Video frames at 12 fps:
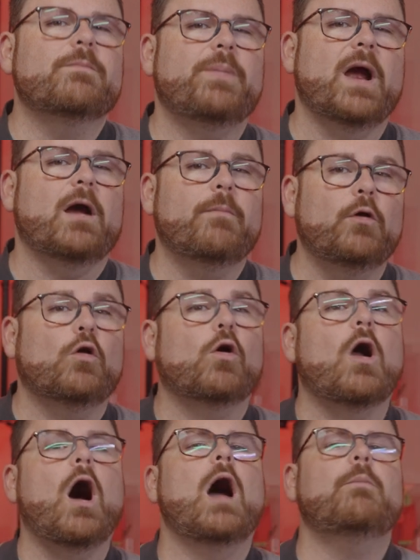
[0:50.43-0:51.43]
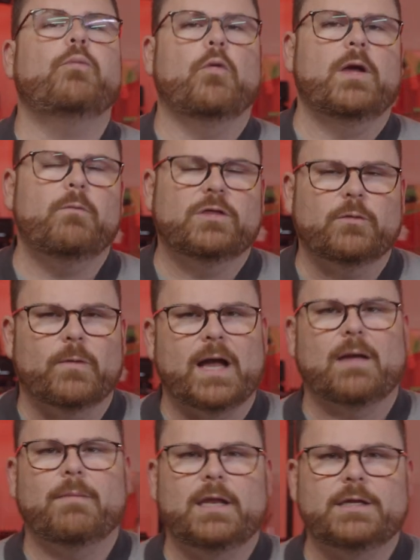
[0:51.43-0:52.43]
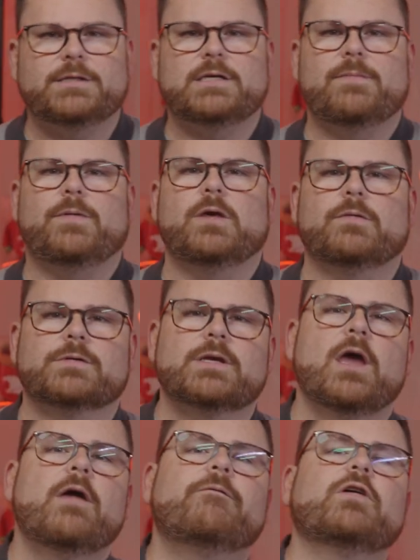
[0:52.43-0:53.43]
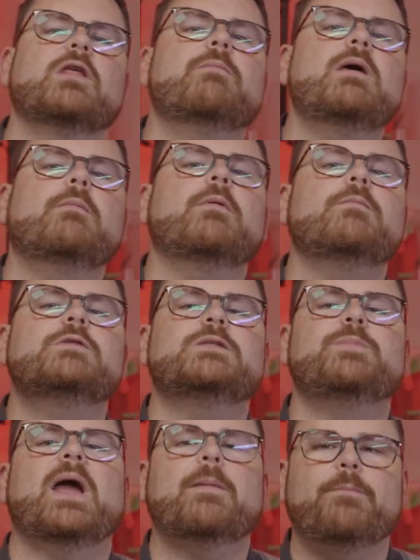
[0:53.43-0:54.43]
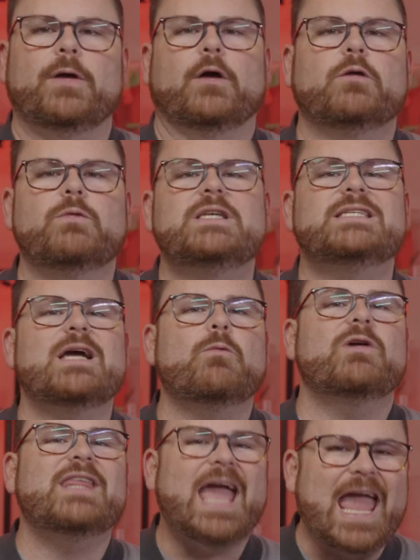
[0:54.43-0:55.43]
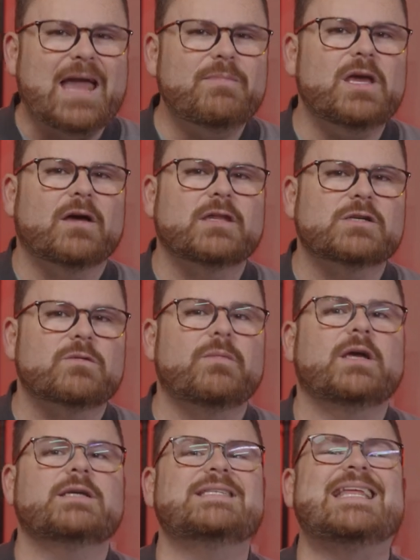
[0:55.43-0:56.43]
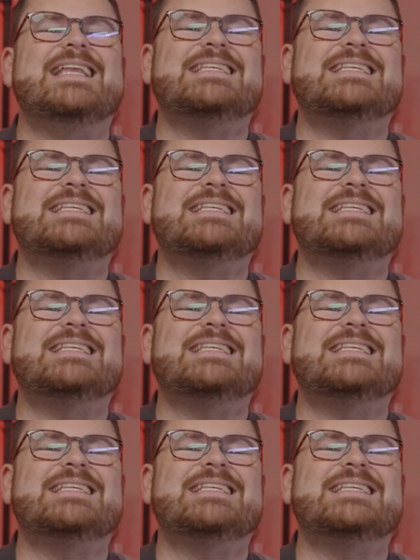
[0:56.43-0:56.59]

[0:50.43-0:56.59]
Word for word: comparable or on point with the recommended CPUs. For the minimum spec build, we stuck with AMD on this one because it